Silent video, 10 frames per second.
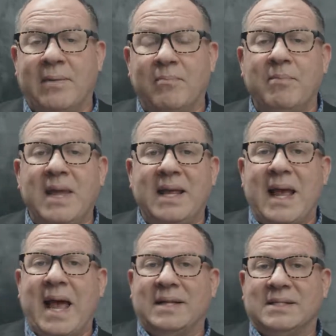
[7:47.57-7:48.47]
And me
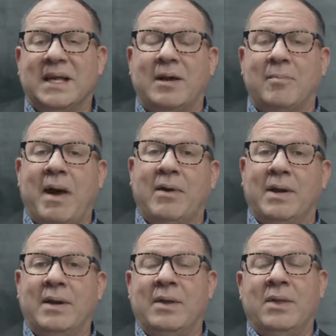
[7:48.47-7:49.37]
asking about
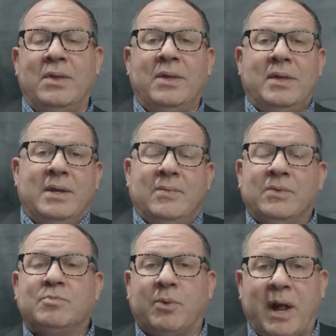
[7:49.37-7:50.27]
it
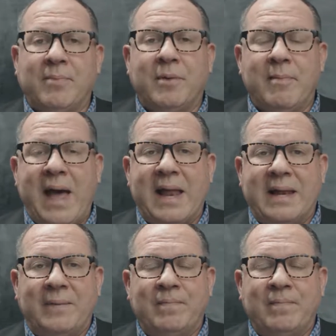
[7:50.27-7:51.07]
was problematic.